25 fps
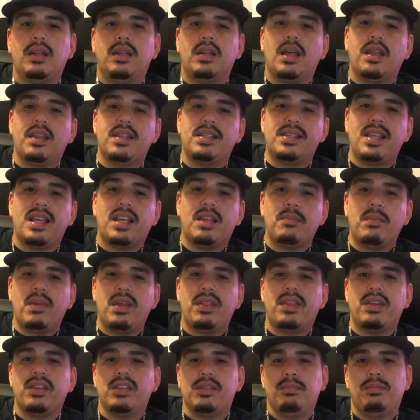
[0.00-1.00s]
Now the second
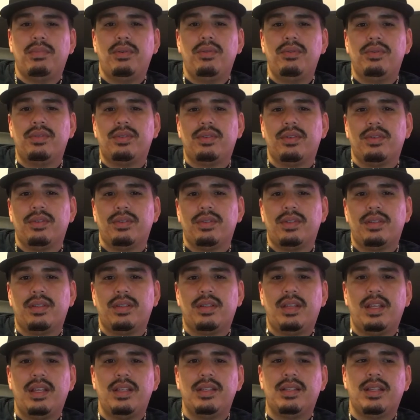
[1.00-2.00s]
method is boosters.
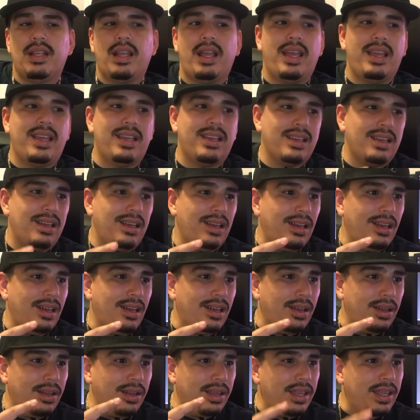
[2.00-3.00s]
Things like
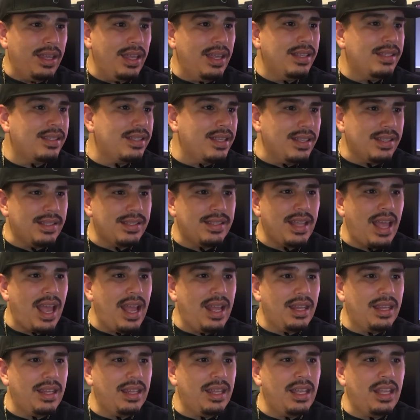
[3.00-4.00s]
instant
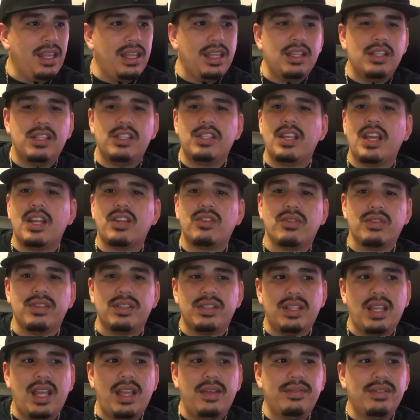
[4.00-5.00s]
cycling, Tetra
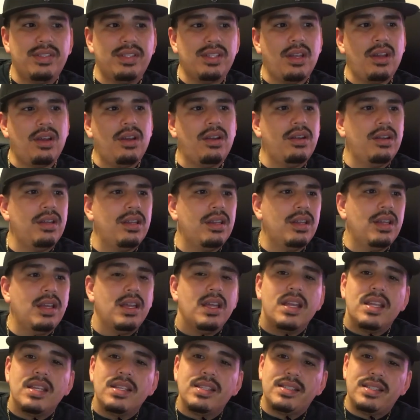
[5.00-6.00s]
Safe Start,
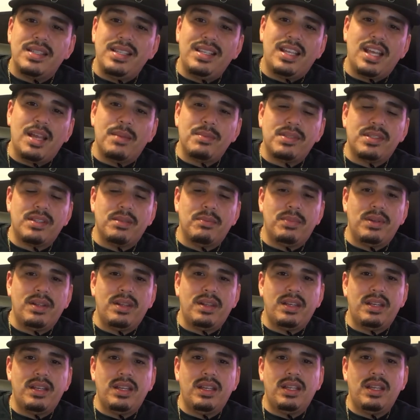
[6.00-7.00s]
C Chem
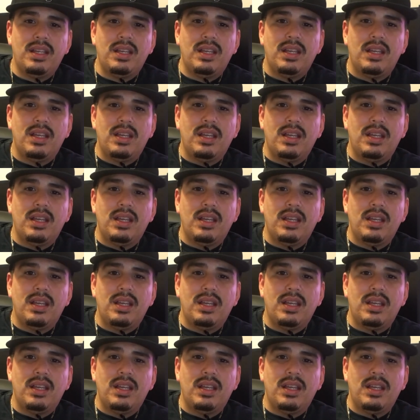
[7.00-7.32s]
Stability.